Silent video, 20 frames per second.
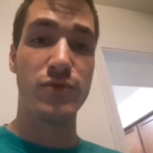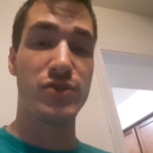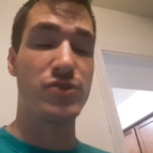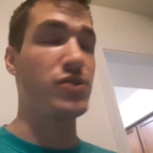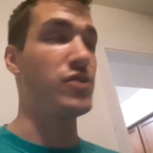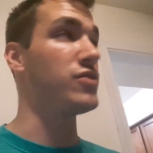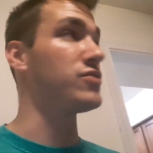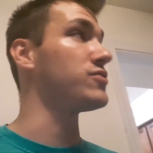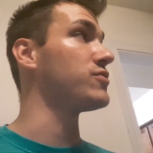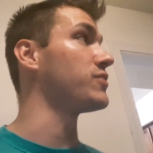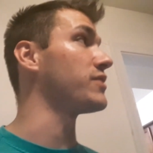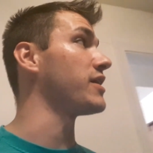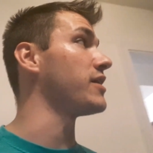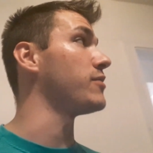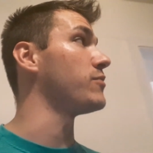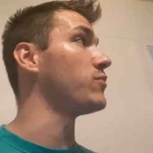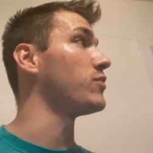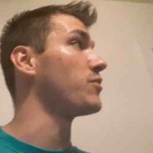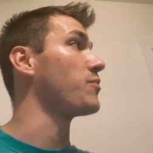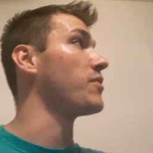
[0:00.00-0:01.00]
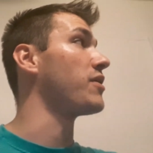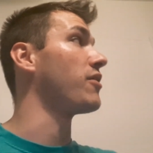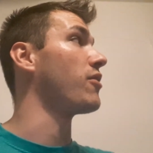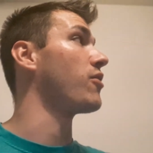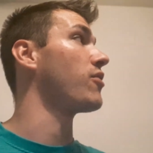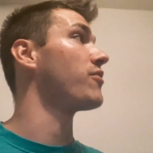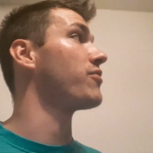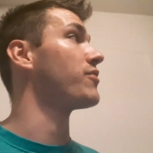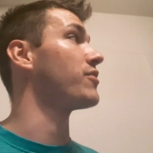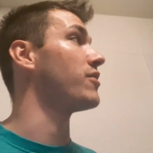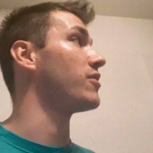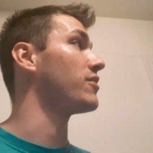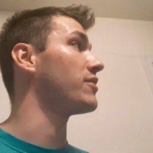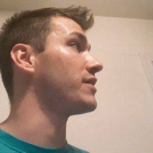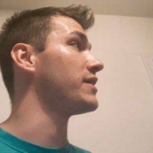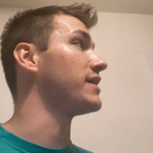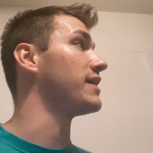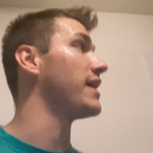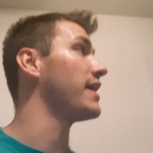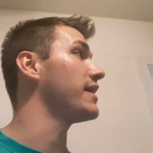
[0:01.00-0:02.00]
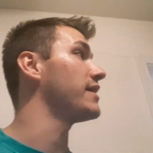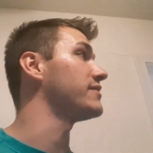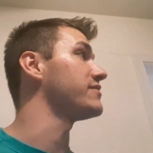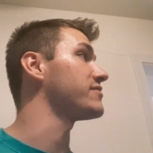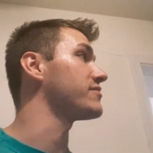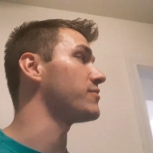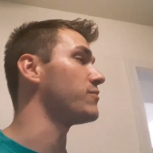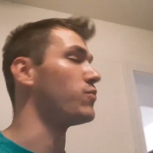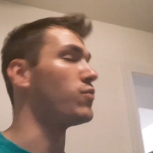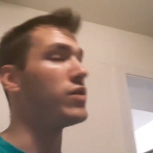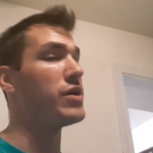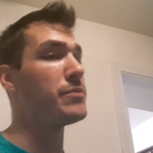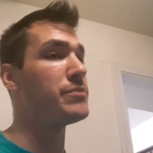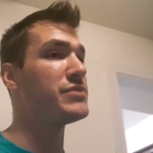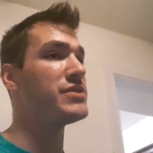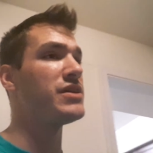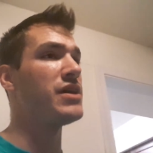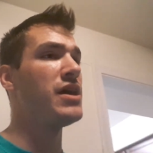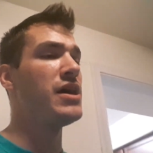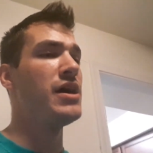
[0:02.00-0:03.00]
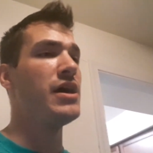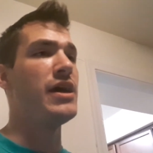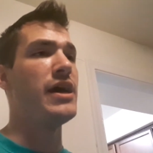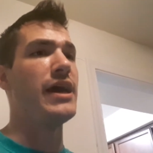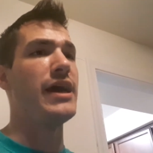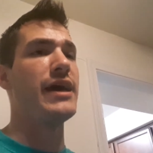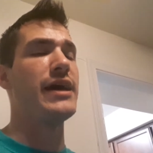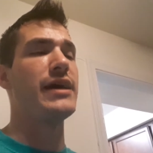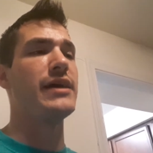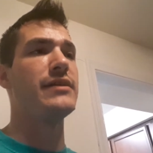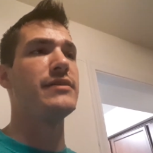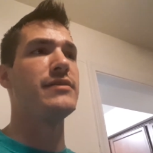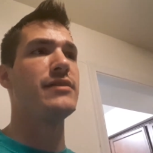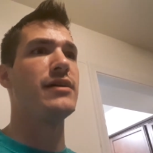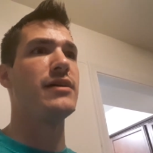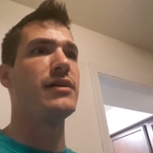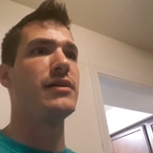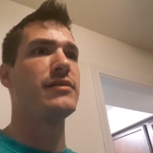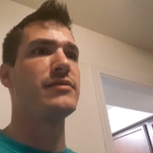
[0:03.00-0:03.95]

which also came with my Arthur RDA and some whipped and uh,